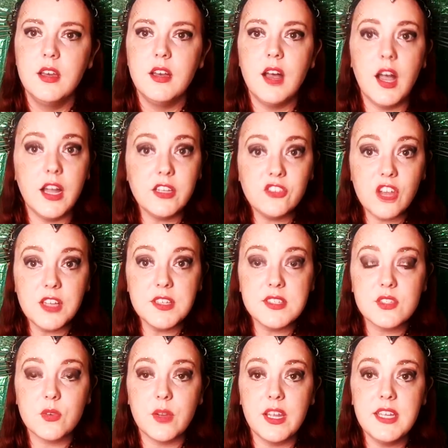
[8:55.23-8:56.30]
Eye gel is
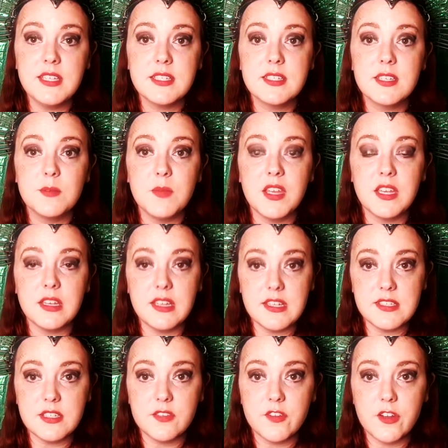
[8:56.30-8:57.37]
great to make it
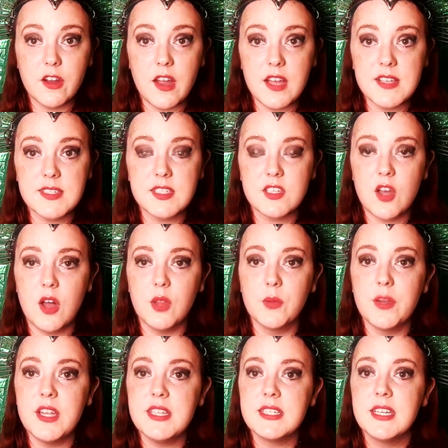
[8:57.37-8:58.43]
easier for your eyes to
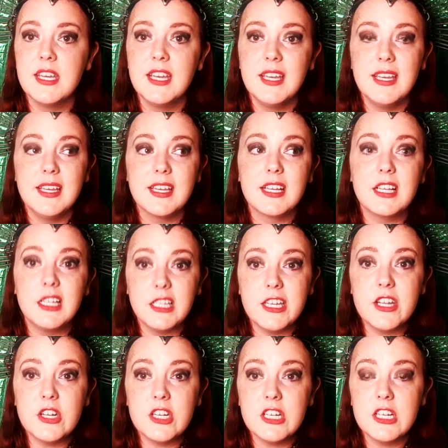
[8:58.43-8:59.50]
tolerate.
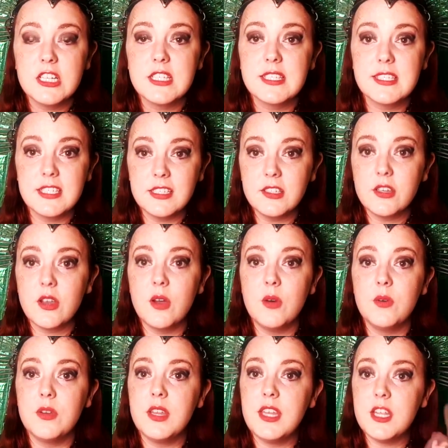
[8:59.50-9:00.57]
Clear
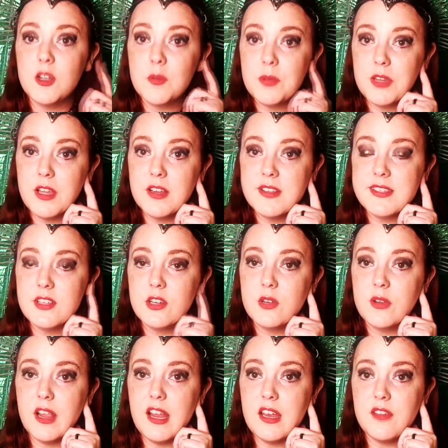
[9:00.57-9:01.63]
silicone earplugs are
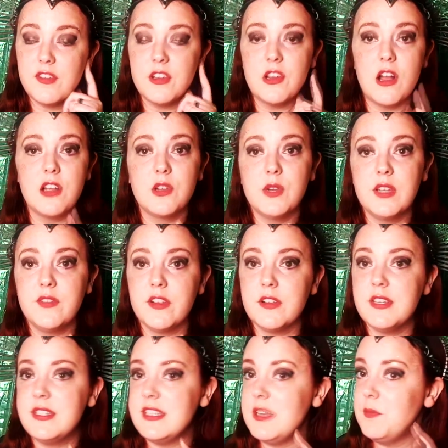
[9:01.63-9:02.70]
great if you're not going
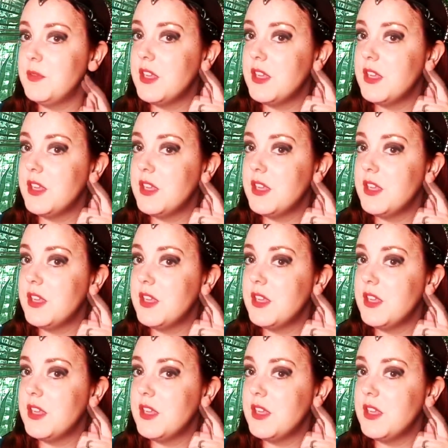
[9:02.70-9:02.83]
very deep.